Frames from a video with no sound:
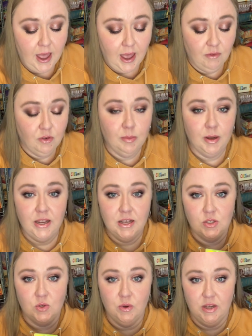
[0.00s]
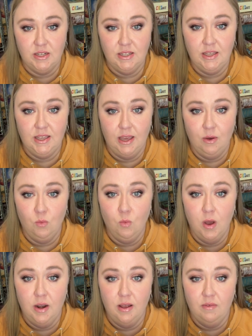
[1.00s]
Everybody is going to get
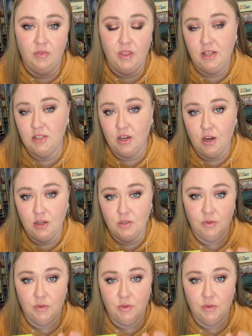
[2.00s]
1 of these cards,